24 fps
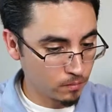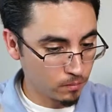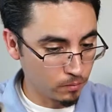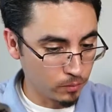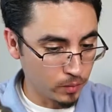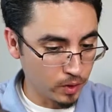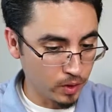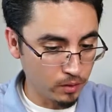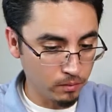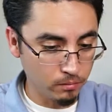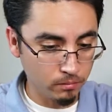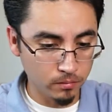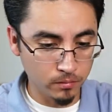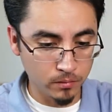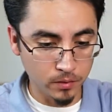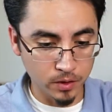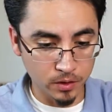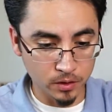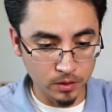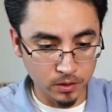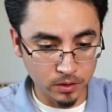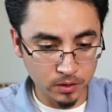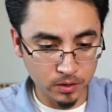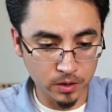But it
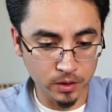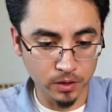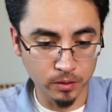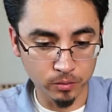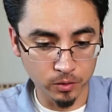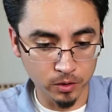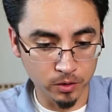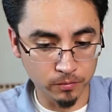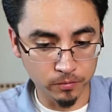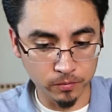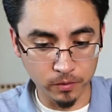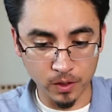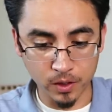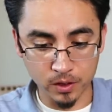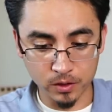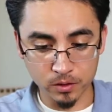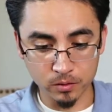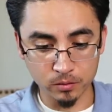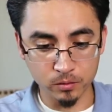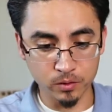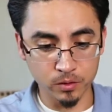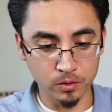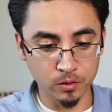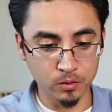just came with a
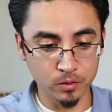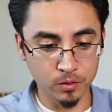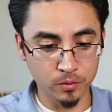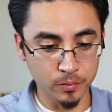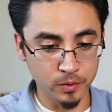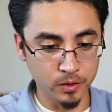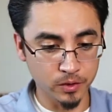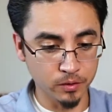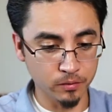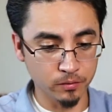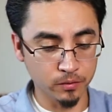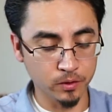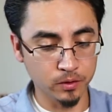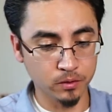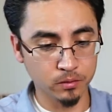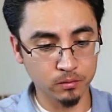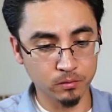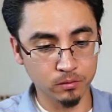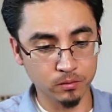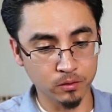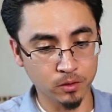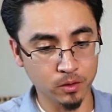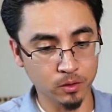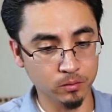faucet with no specific,
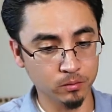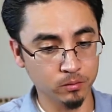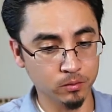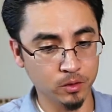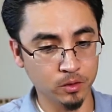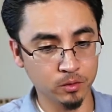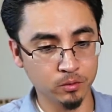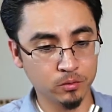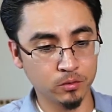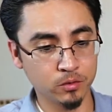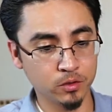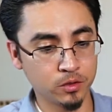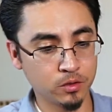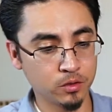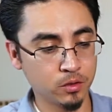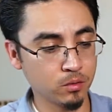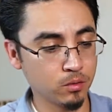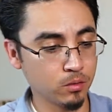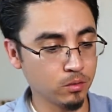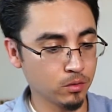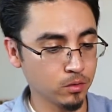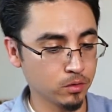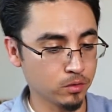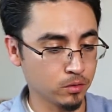no
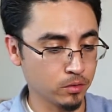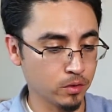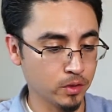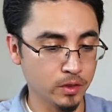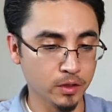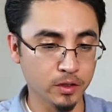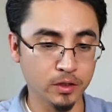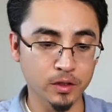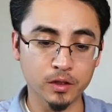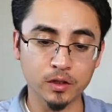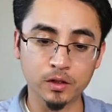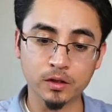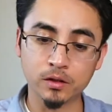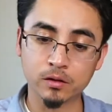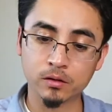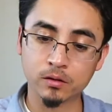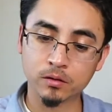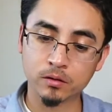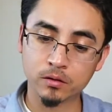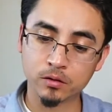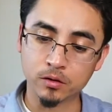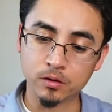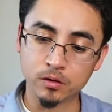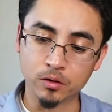tools or anything
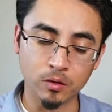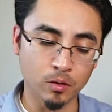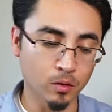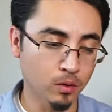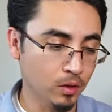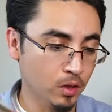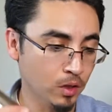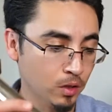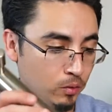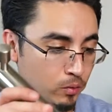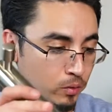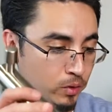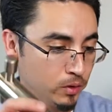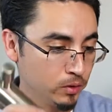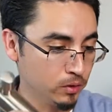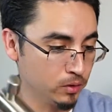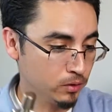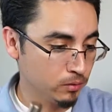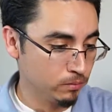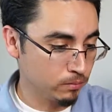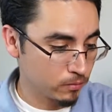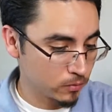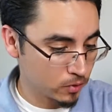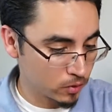to go along with
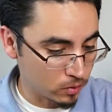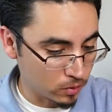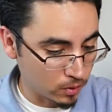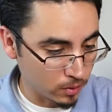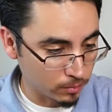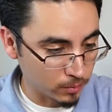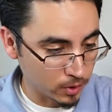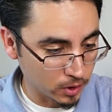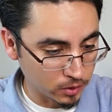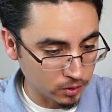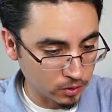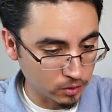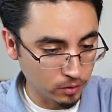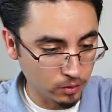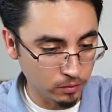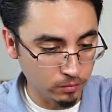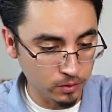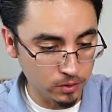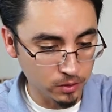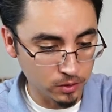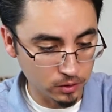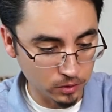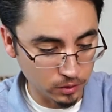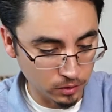it. So I'm not sure if
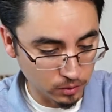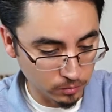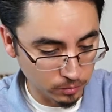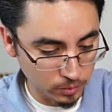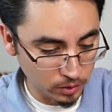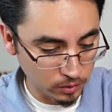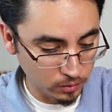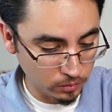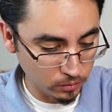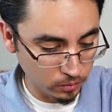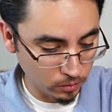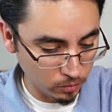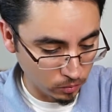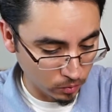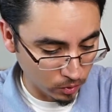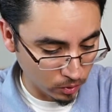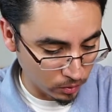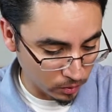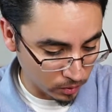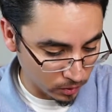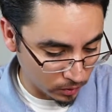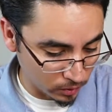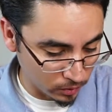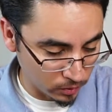this is going to be
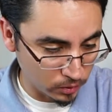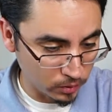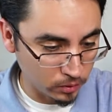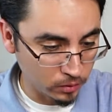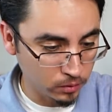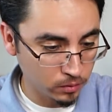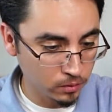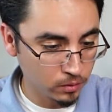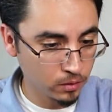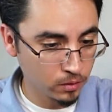worth anything.